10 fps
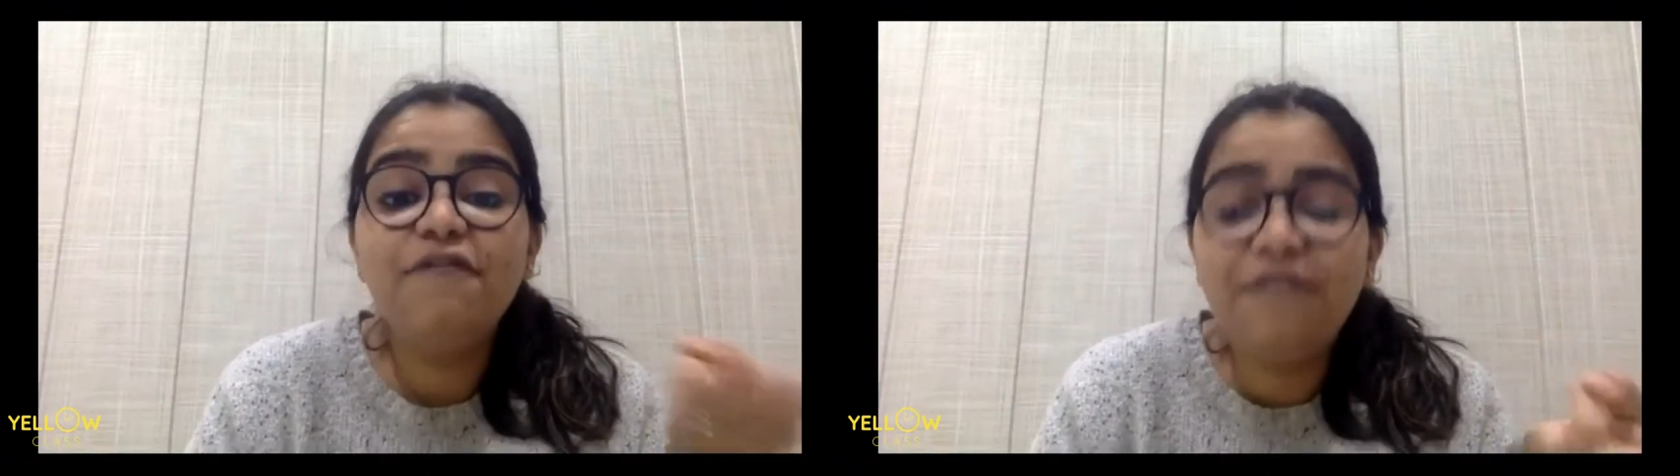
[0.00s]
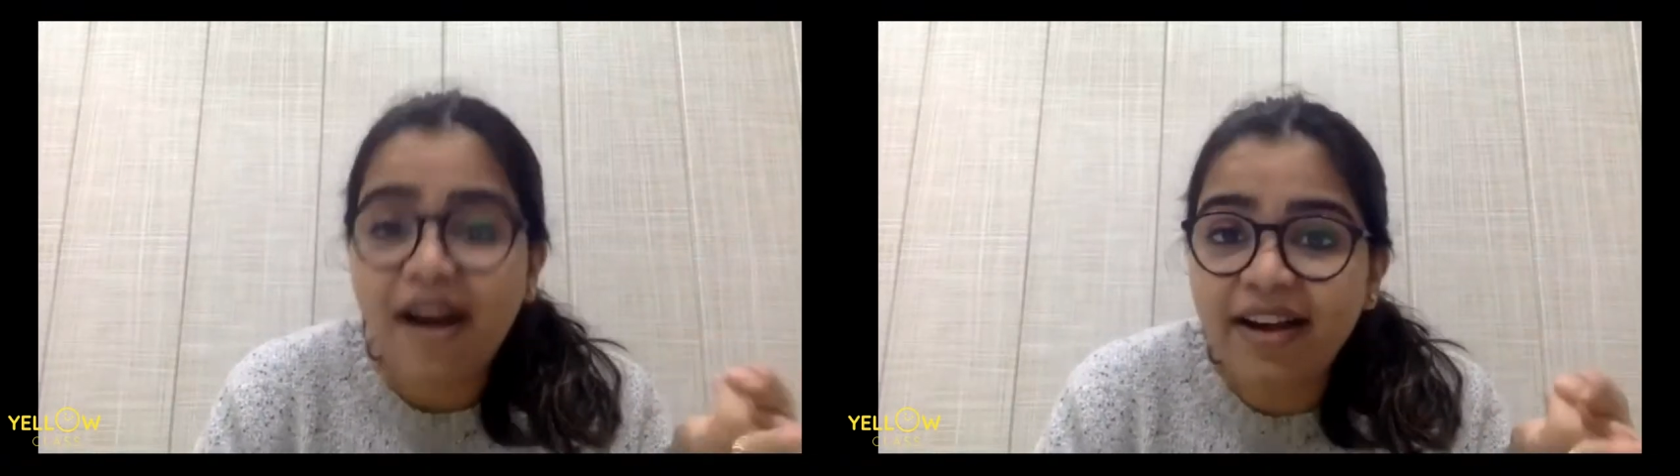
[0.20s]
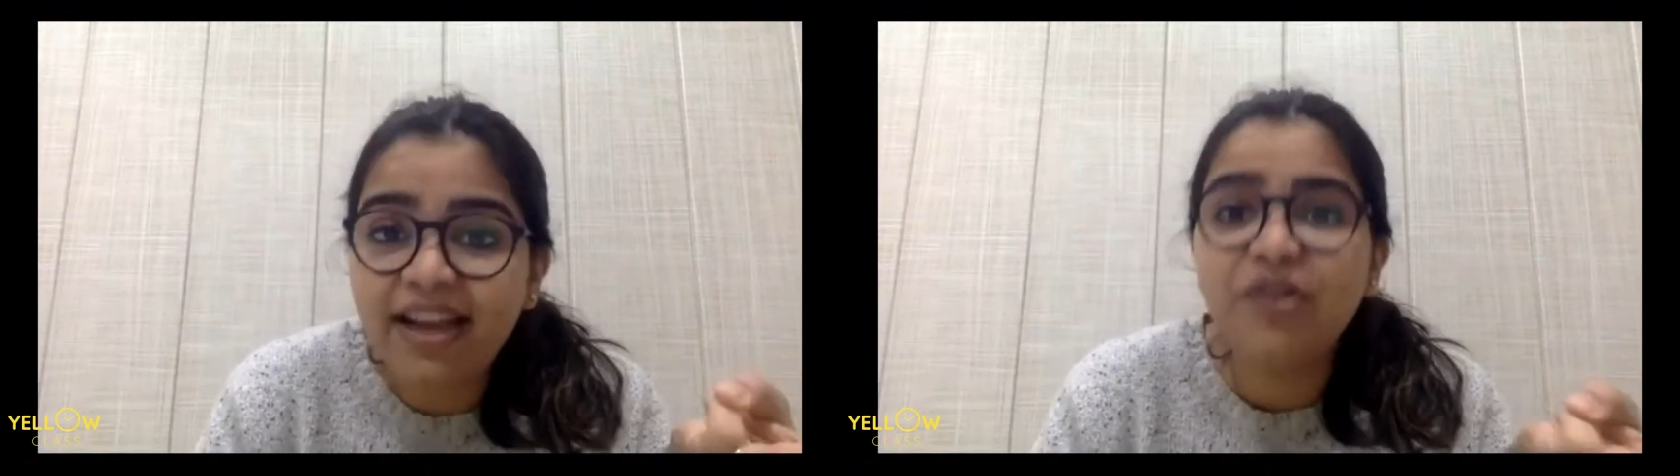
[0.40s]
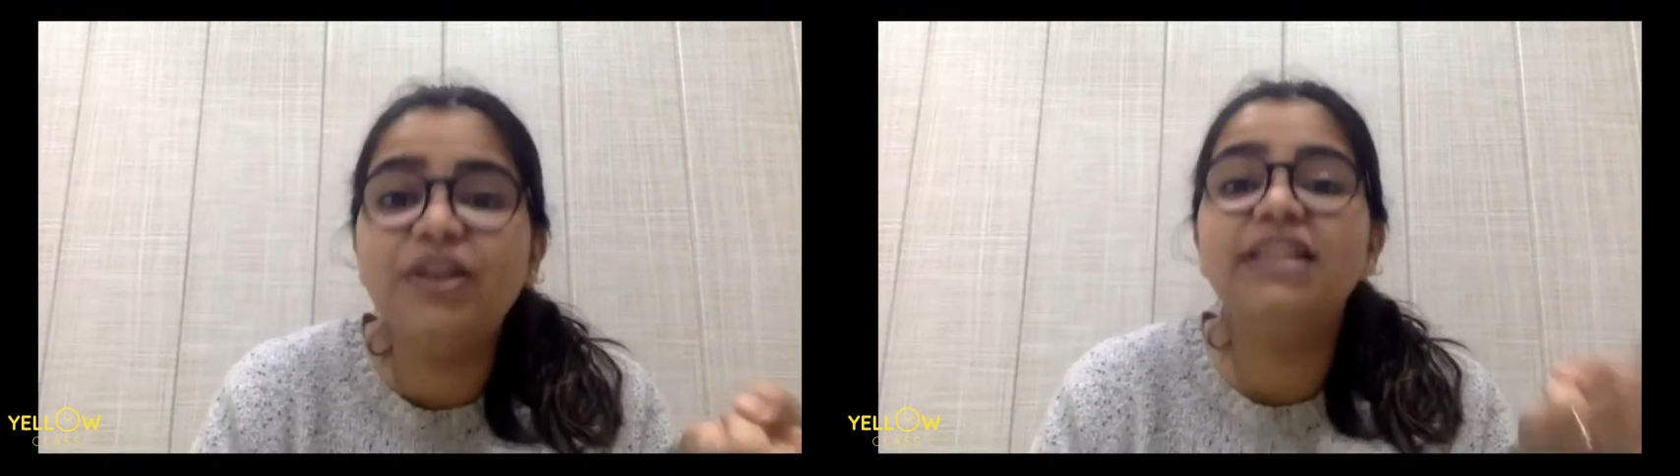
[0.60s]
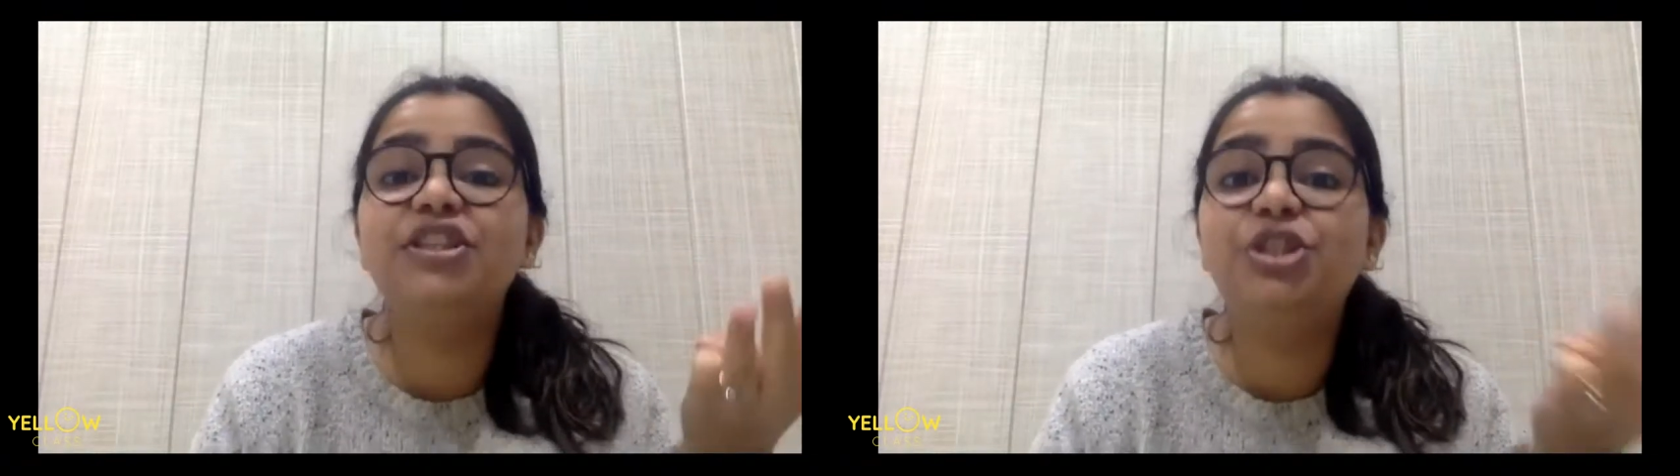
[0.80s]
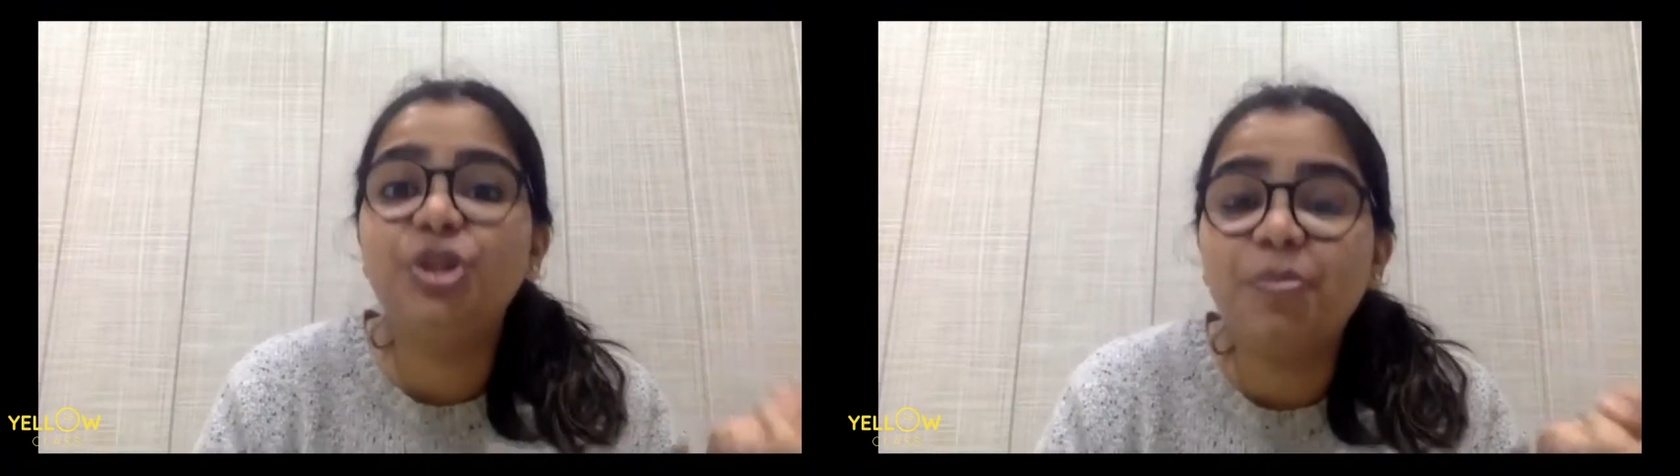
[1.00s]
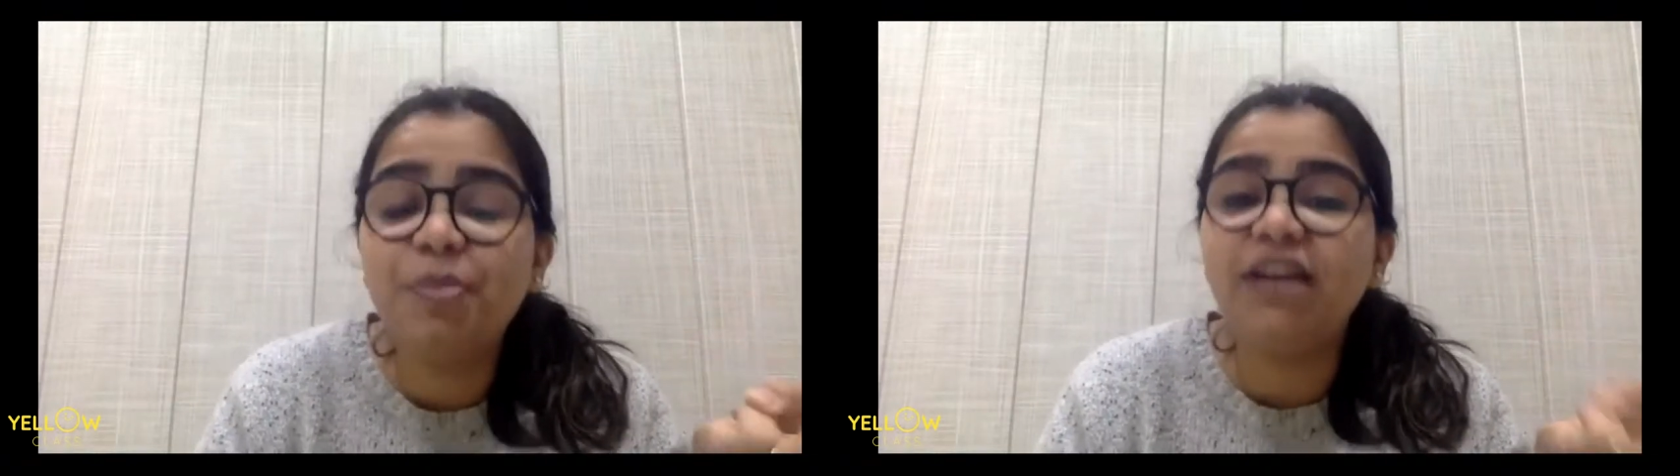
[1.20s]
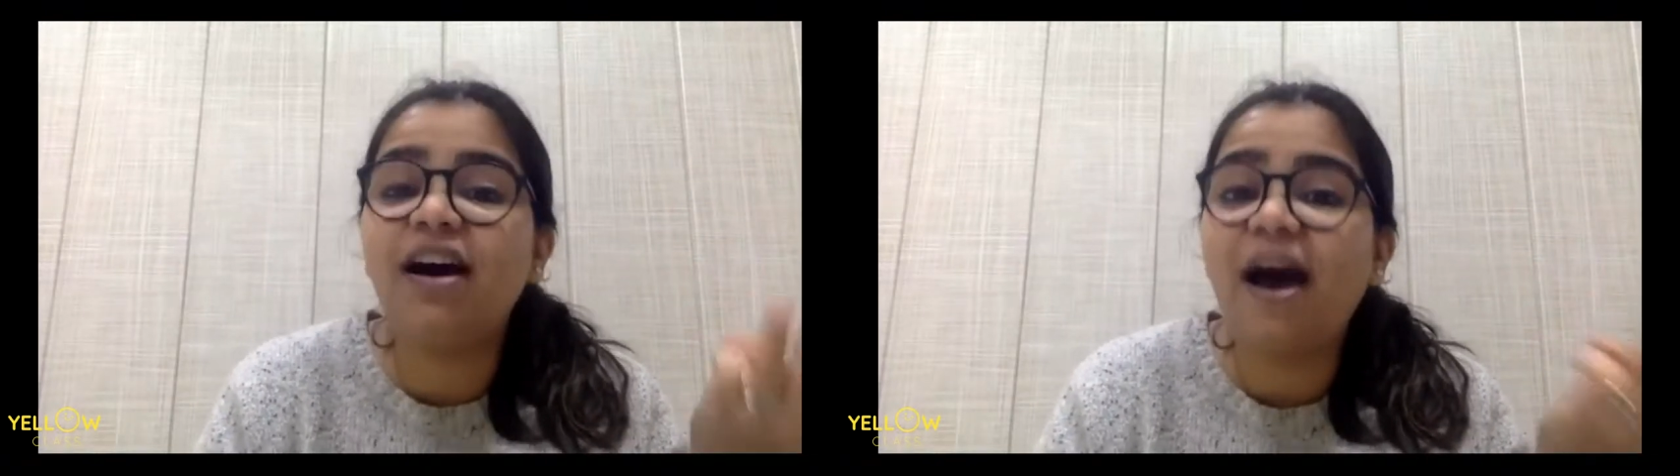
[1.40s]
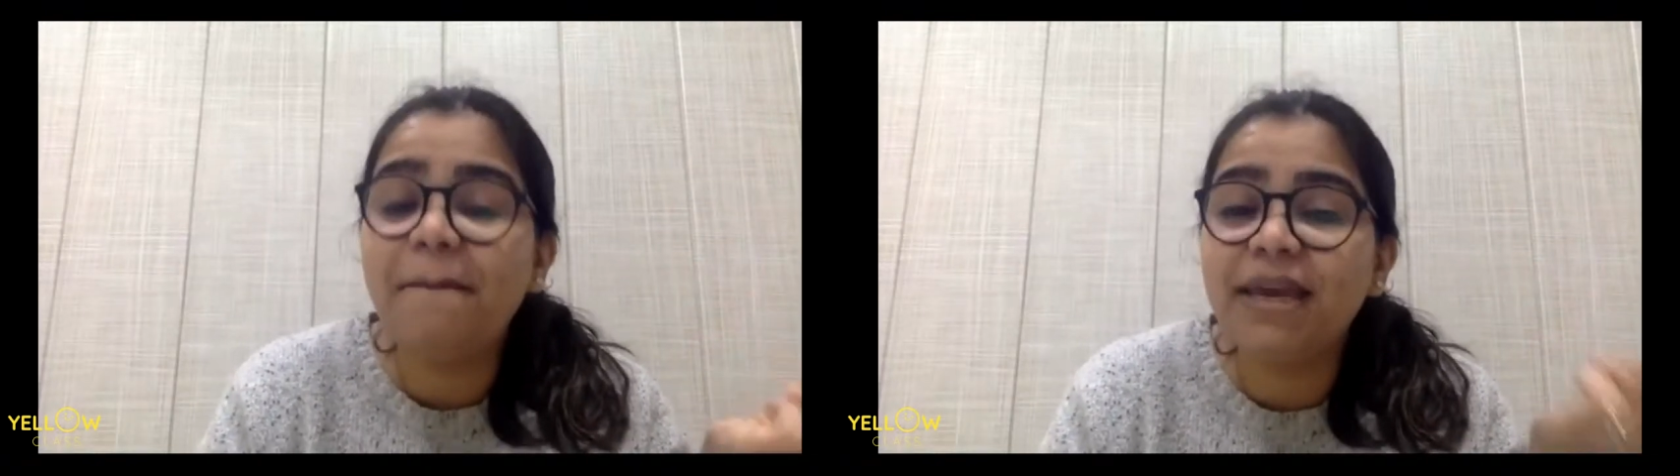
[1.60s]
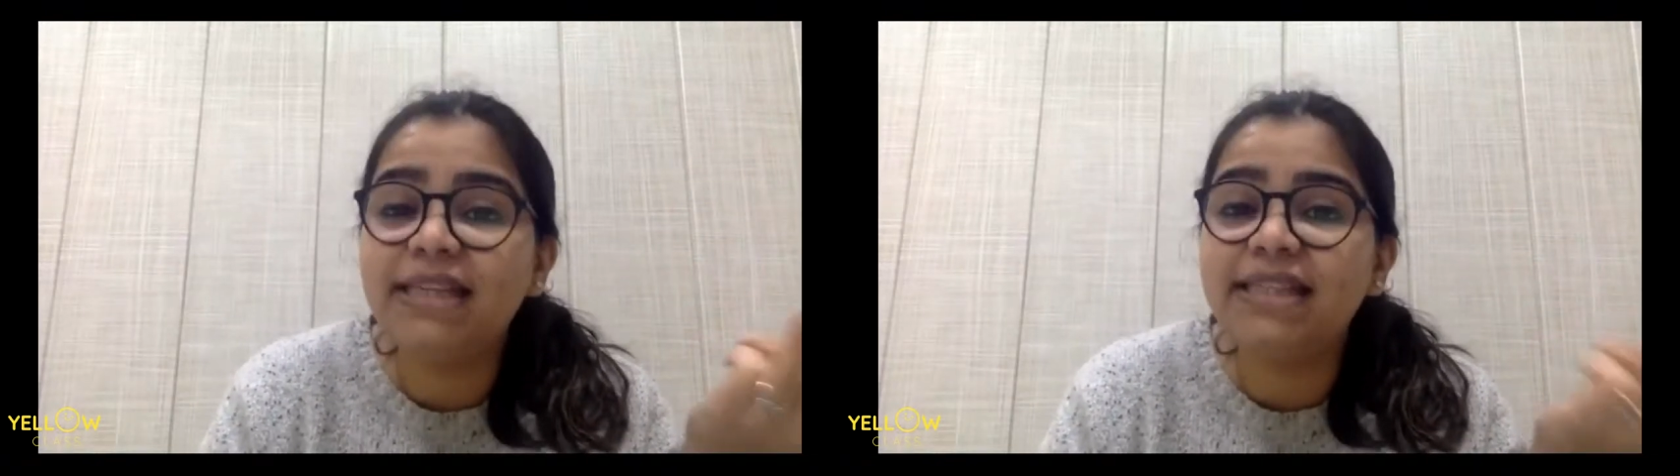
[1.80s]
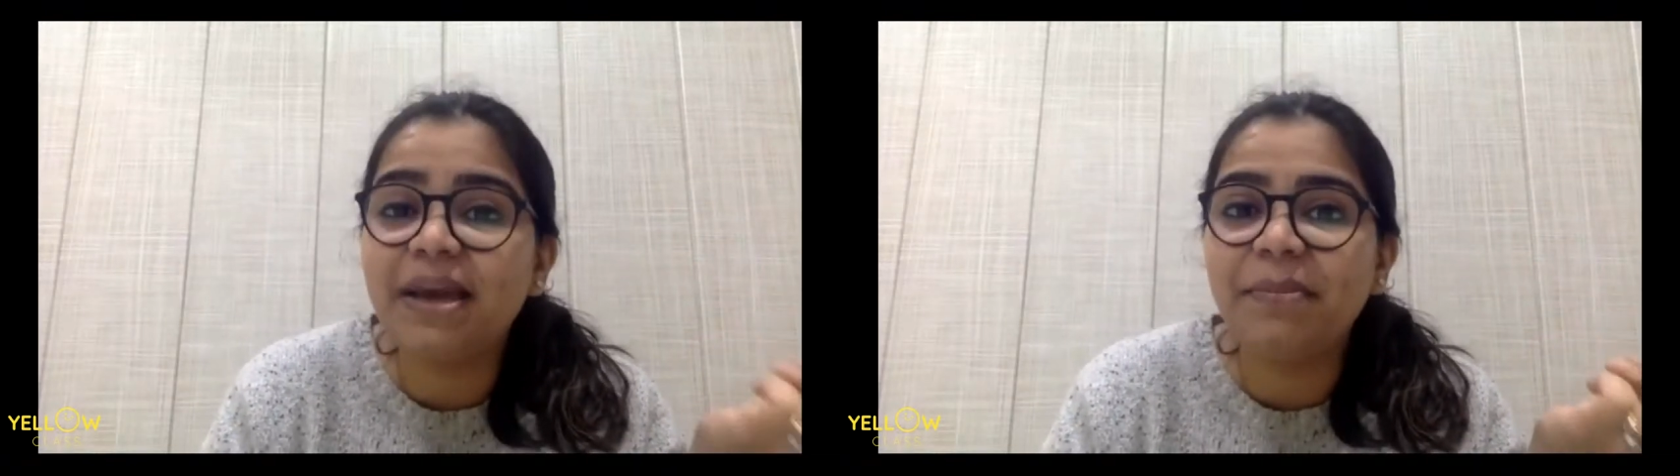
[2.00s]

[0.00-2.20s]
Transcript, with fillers: Very good. It's Jupiter. Amazing,